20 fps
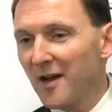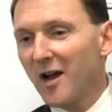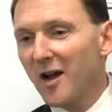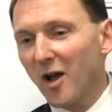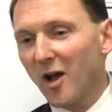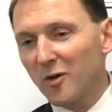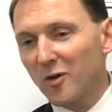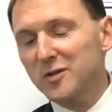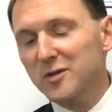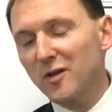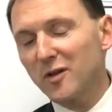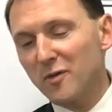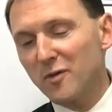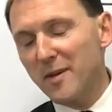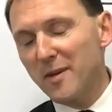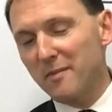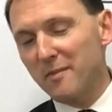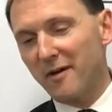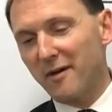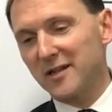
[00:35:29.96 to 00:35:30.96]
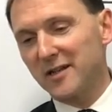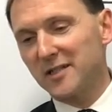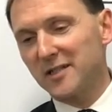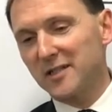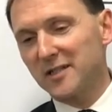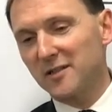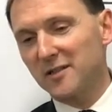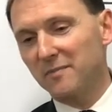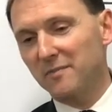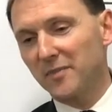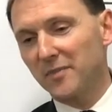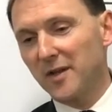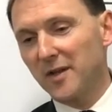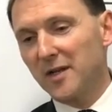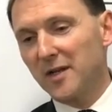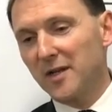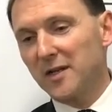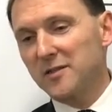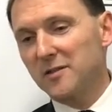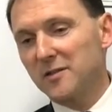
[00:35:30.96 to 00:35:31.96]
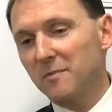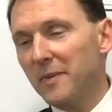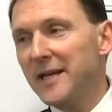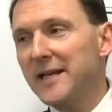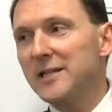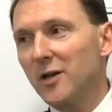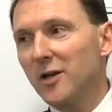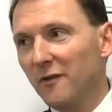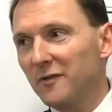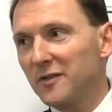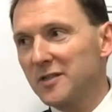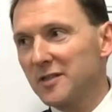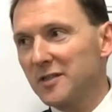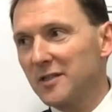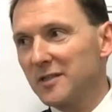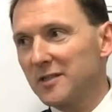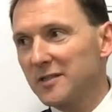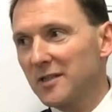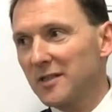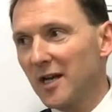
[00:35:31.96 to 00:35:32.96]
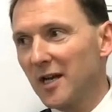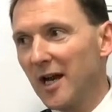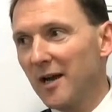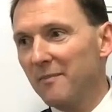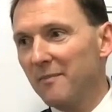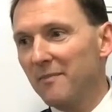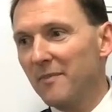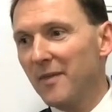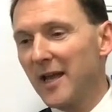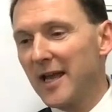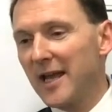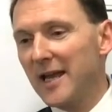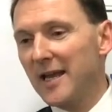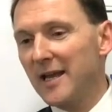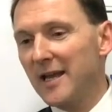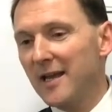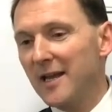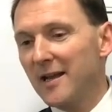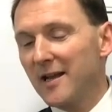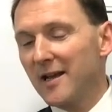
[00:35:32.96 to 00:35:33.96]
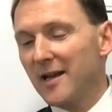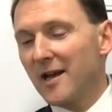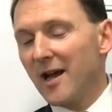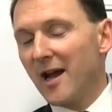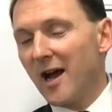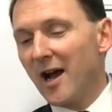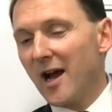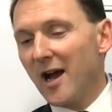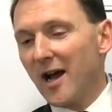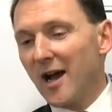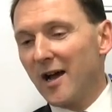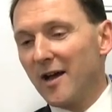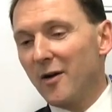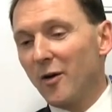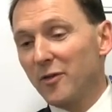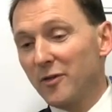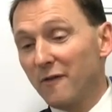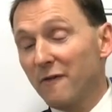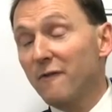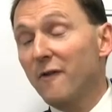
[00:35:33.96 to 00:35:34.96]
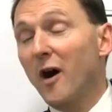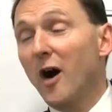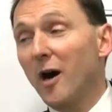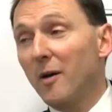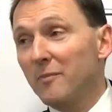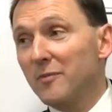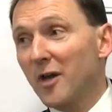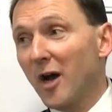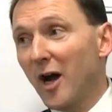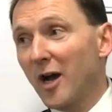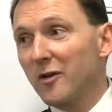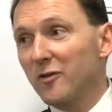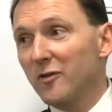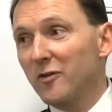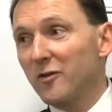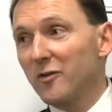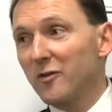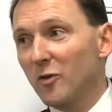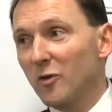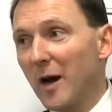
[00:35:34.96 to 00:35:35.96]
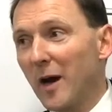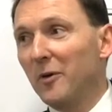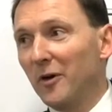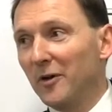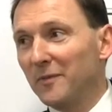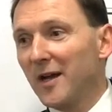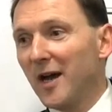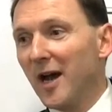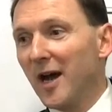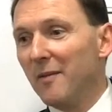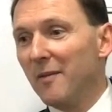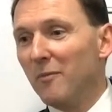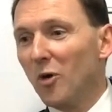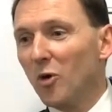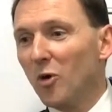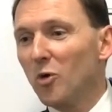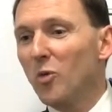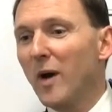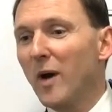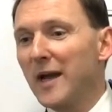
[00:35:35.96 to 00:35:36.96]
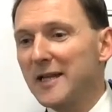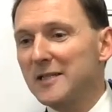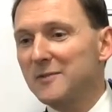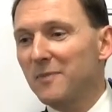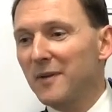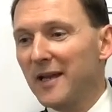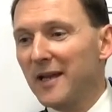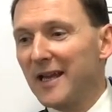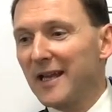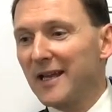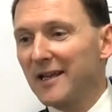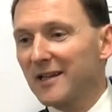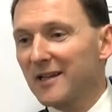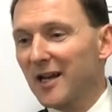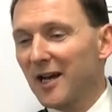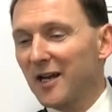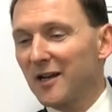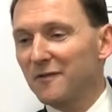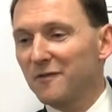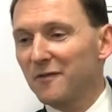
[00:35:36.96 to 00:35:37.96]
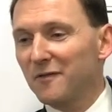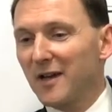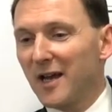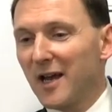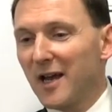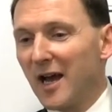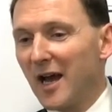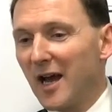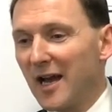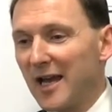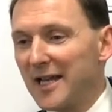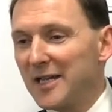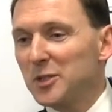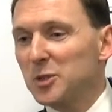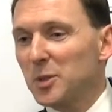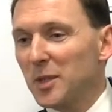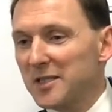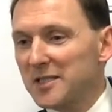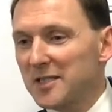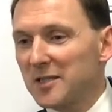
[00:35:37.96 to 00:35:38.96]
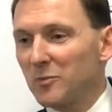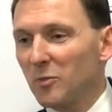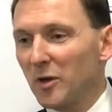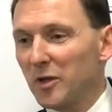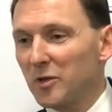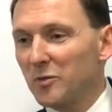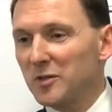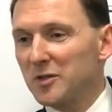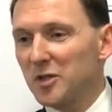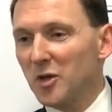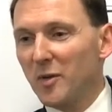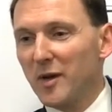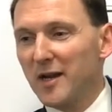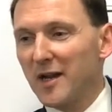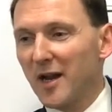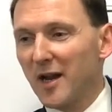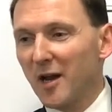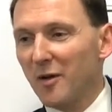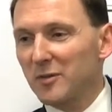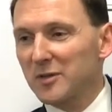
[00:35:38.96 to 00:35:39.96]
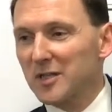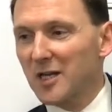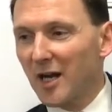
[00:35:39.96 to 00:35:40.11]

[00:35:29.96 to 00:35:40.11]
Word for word: I also remember actually some, some beat officers um, in uh, on the farm that I grew up on. Um, always being kind of uh, interested in what you were doing, and I was